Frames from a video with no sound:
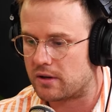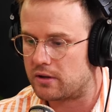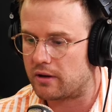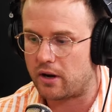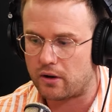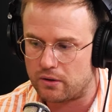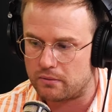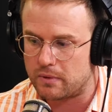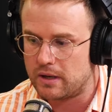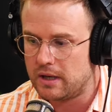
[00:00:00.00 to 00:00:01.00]
So you're at
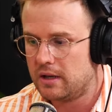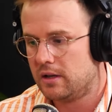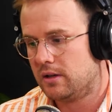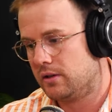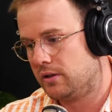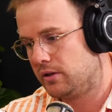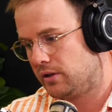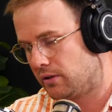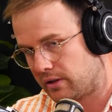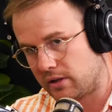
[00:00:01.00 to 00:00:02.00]
home,
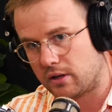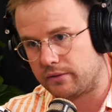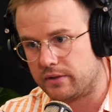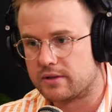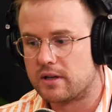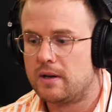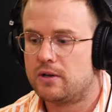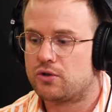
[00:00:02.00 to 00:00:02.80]
you're in the office.